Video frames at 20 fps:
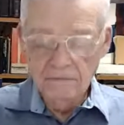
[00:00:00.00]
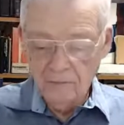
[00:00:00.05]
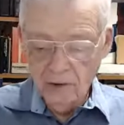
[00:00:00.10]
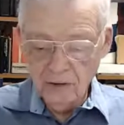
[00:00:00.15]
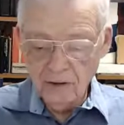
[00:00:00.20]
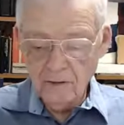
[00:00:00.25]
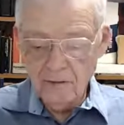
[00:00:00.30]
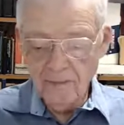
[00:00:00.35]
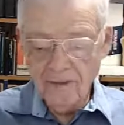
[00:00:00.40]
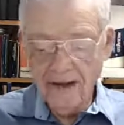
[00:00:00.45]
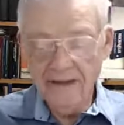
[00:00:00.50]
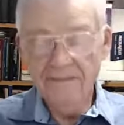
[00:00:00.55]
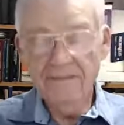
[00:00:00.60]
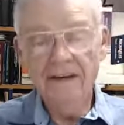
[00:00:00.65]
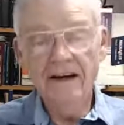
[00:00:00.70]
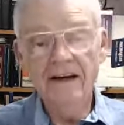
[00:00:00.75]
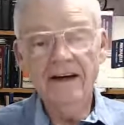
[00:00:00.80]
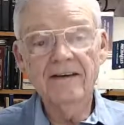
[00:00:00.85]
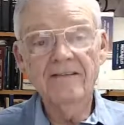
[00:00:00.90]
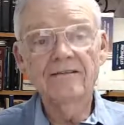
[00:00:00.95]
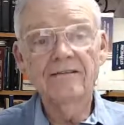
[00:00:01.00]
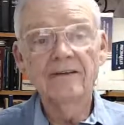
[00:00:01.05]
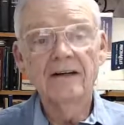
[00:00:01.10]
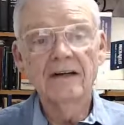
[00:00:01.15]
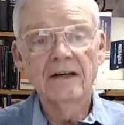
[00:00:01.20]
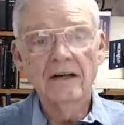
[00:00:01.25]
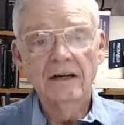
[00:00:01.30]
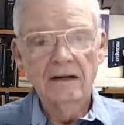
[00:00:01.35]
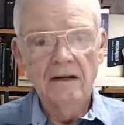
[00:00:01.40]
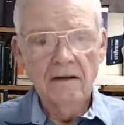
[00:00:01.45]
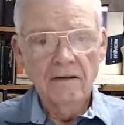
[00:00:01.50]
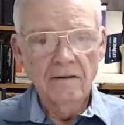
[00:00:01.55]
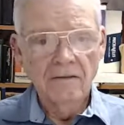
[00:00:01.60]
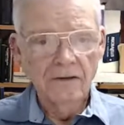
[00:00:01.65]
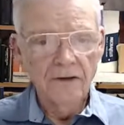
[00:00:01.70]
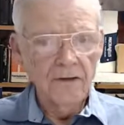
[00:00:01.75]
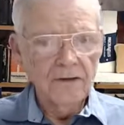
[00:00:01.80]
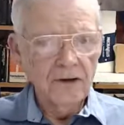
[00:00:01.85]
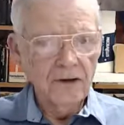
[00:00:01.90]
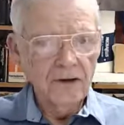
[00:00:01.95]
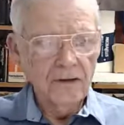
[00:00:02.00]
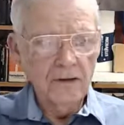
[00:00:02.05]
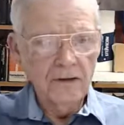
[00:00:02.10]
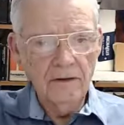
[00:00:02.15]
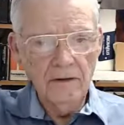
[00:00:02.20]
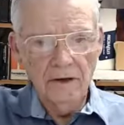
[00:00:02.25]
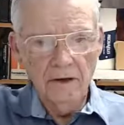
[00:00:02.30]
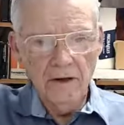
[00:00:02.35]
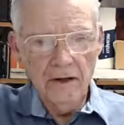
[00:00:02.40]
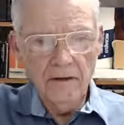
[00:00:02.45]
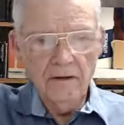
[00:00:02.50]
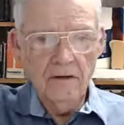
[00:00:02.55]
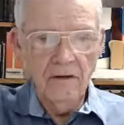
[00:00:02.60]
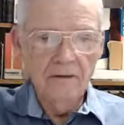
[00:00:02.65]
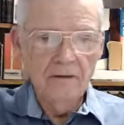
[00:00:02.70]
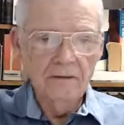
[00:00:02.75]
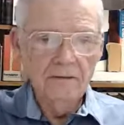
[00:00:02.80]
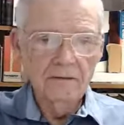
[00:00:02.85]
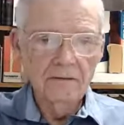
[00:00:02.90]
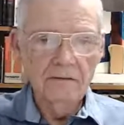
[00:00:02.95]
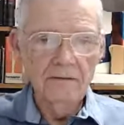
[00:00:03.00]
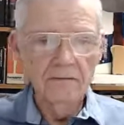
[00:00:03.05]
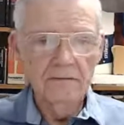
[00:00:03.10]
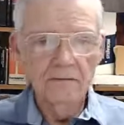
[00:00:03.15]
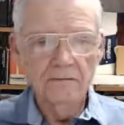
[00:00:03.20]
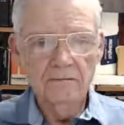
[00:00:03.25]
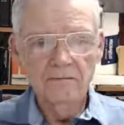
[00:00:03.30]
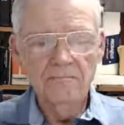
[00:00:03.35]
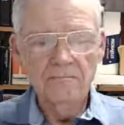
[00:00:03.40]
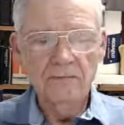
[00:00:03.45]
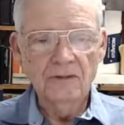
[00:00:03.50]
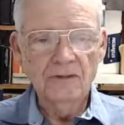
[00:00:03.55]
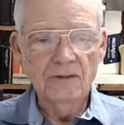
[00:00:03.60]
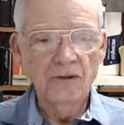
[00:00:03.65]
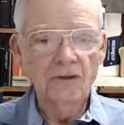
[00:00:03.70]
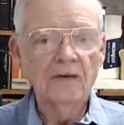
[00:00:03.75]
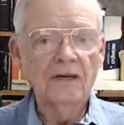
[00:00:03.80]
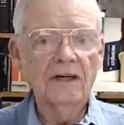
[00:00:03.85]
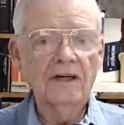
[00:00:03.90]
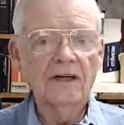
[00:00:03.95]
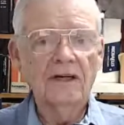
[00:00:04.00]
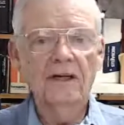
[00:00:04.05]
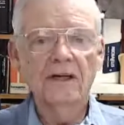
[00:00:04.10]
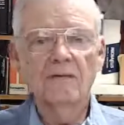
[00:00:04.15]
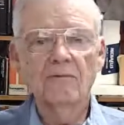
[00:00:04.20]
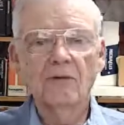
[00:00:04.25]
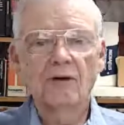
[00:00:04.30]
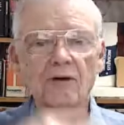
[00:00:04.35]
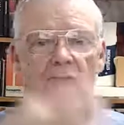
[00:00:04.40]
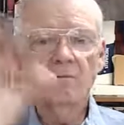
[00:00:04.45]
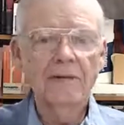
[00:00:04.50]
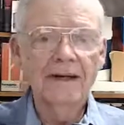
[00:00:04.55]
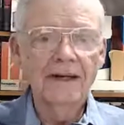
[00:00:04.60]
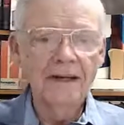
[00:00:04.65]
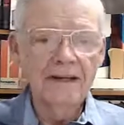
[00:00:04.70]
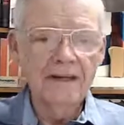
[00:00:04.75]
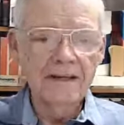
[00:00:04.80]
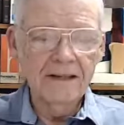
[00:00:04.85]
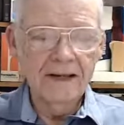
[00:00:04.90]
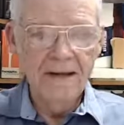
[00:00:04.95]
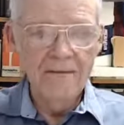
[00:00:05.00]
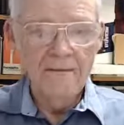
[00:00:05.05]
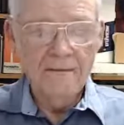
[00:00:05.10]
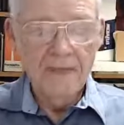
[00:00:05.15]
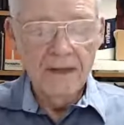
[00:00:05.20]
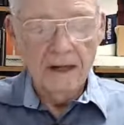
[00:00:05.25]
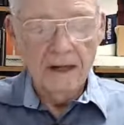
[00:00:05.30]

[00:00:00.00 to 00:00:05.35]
multiply 5 fish into all that, so what? He can multiply anytime.